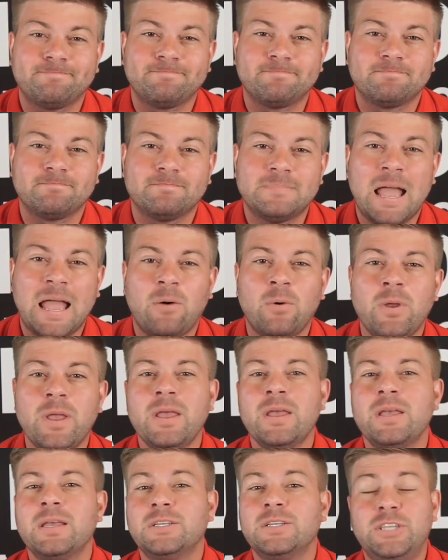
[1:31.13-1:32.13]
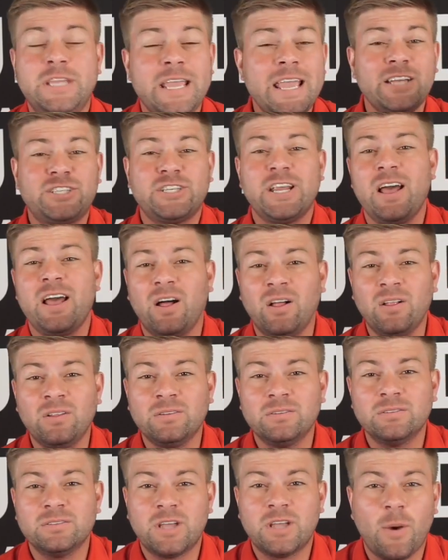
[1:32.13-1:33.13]
Now, GHL,
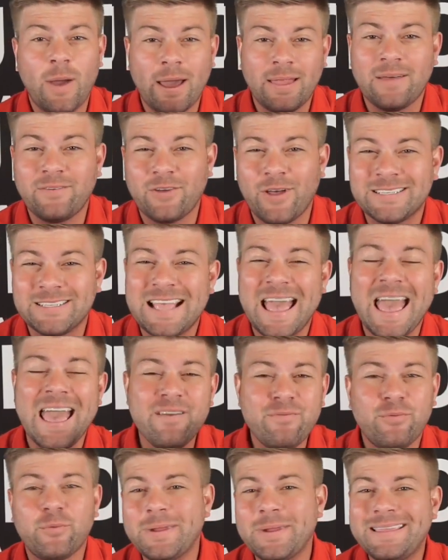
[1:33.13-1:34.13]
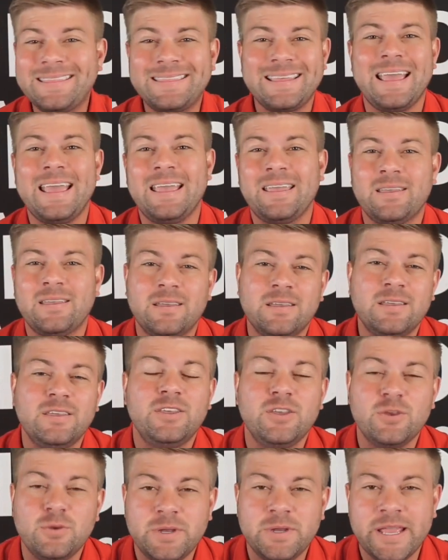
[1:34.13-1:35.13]
GoHighLevel, has everything
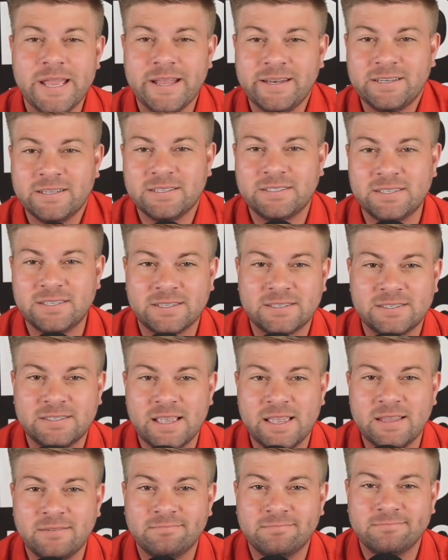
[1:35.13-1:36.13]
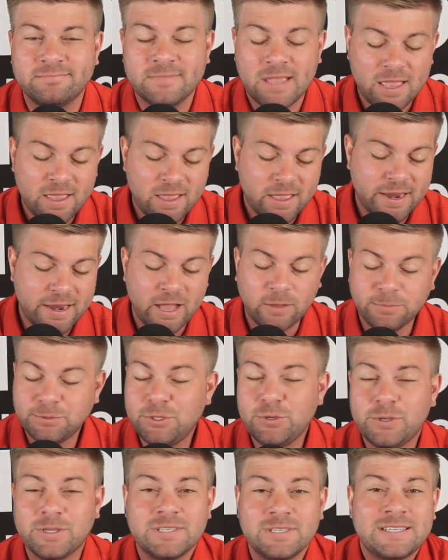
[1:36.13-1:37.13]
you need to succeed. It helps
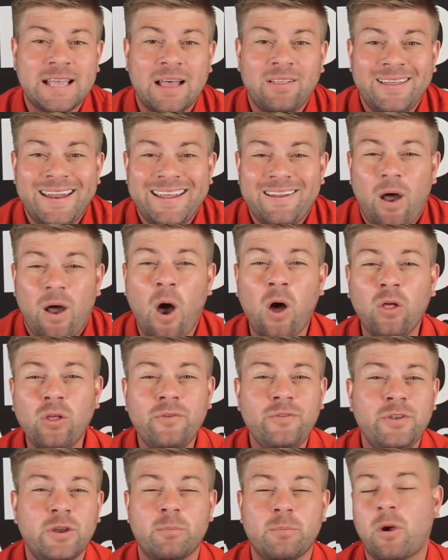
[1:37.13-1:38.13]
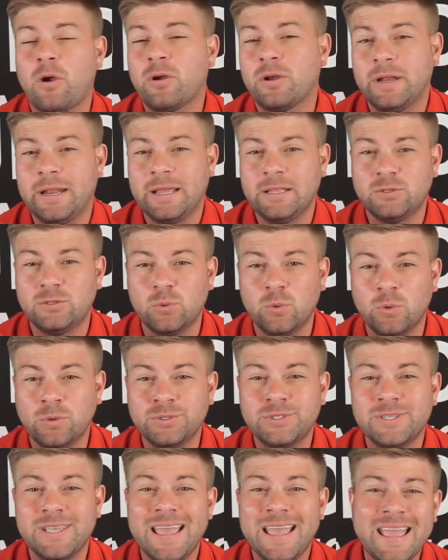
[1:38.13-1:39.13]
you consolidate all of your marketing
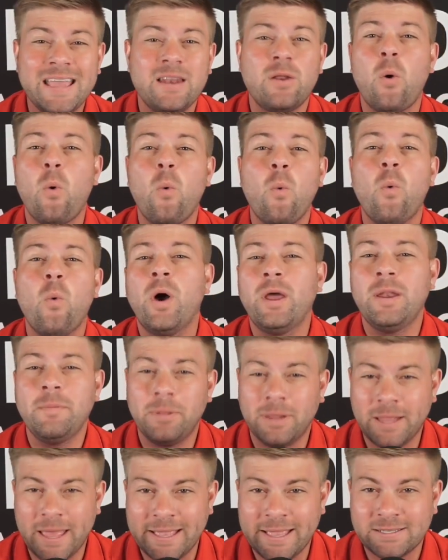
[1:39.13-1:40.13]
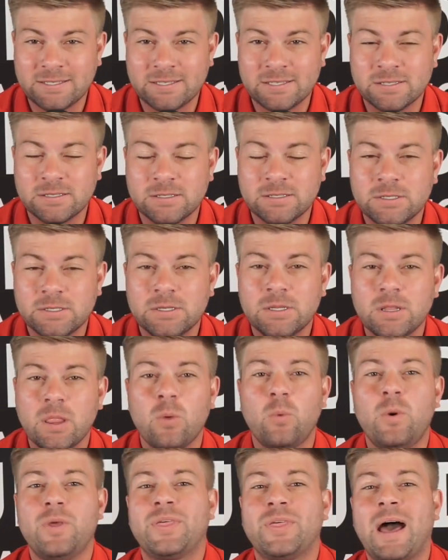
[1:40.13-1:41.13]
tools in one place
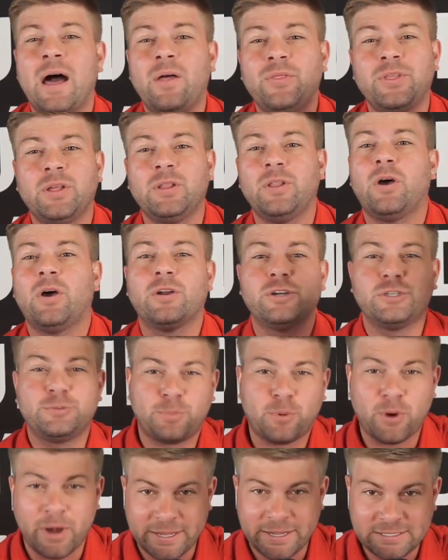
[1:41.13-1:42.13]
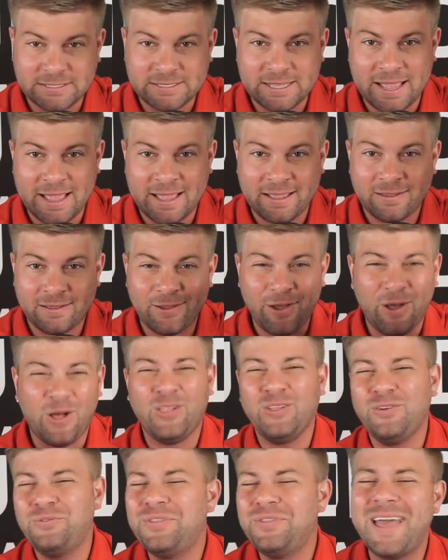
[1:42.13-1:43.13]
without the large price tag,
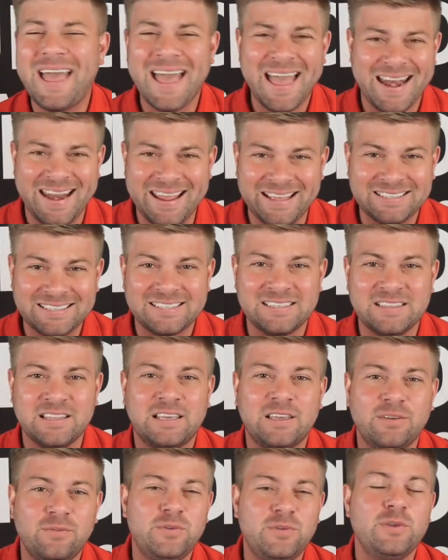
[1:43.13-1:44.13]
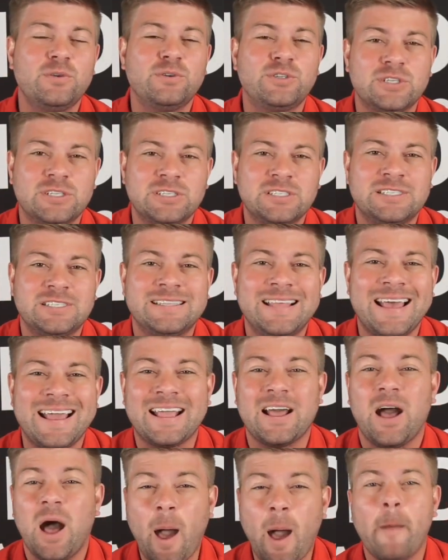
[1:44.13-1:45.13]
all of the headaches and the confusions
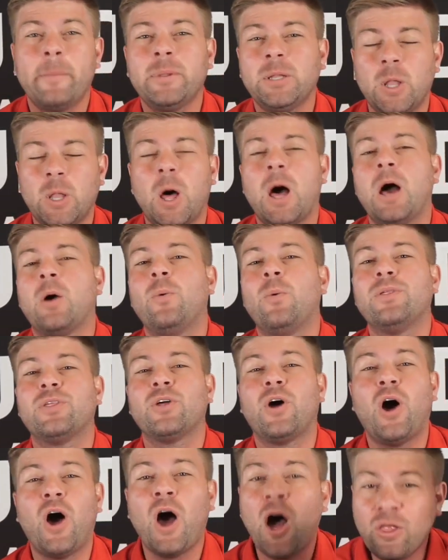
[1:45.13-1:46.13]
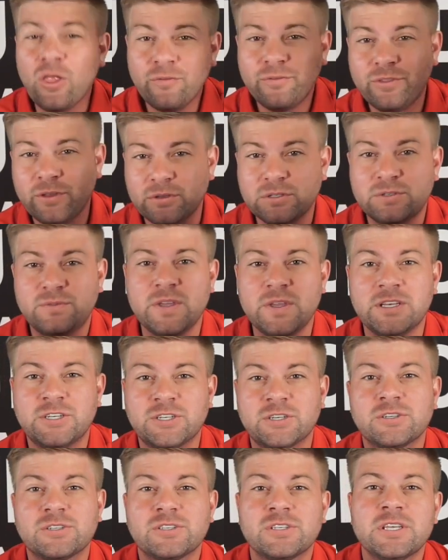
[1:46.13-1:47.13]
that come along with all of those
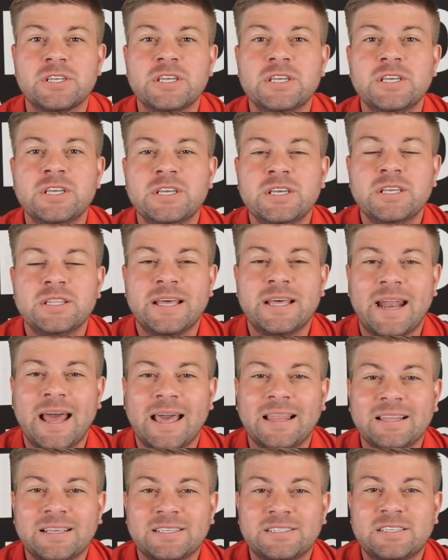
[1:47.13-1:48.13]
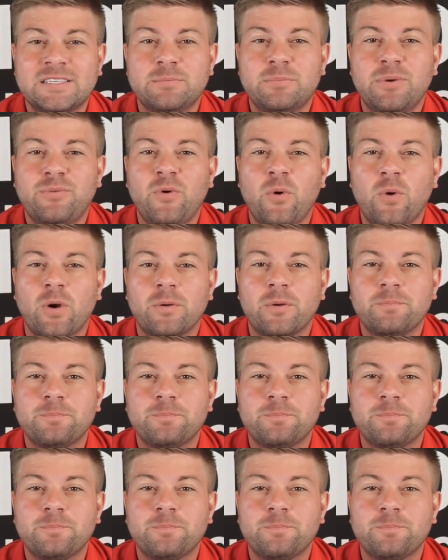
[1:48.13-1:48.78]
features that I listed before.